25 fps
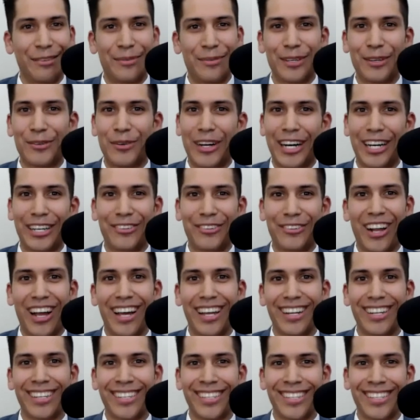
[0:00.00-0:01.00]
wild
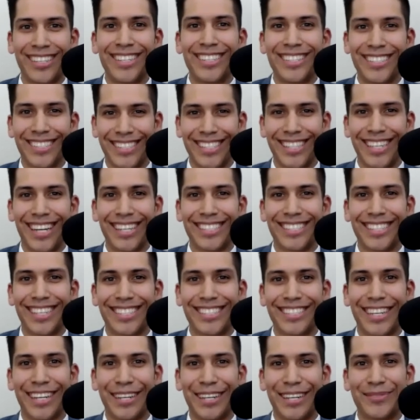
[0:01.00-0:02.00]
ride. See you guys next
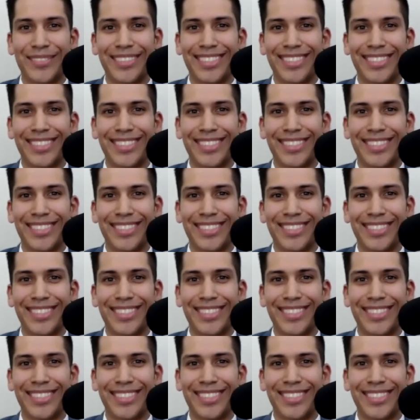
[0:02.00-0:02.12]
time.